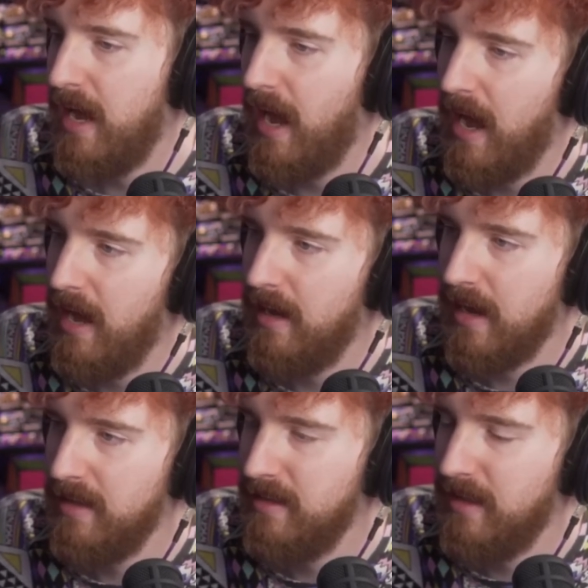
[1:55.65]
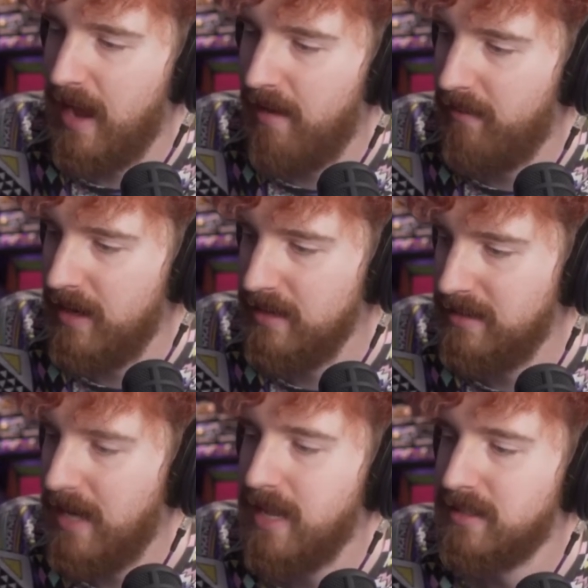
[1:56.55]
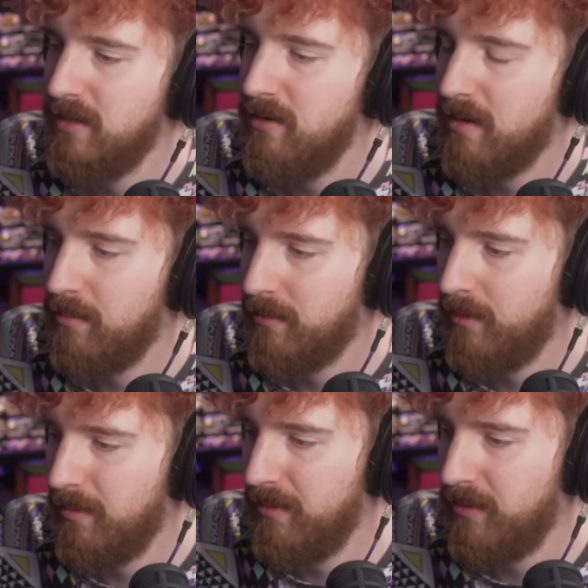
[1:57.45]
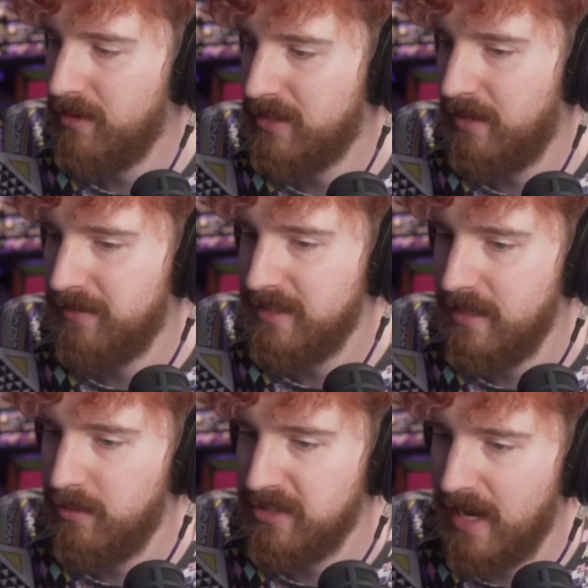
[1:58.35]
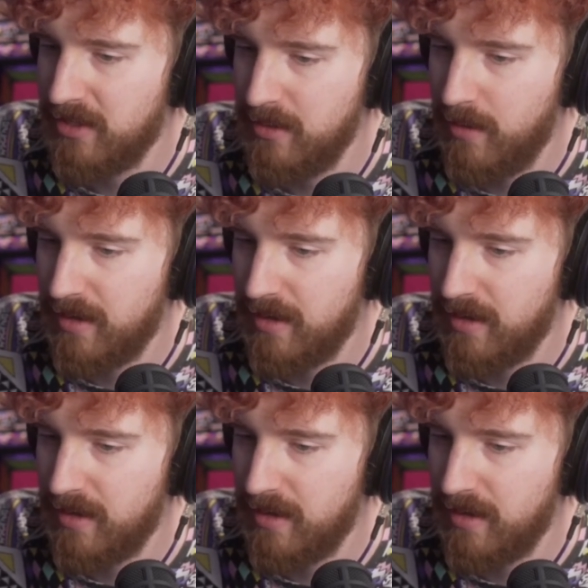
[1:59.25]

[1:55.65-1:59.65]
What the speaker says: And then they have a test so you can perform it for yourself to see what's actually working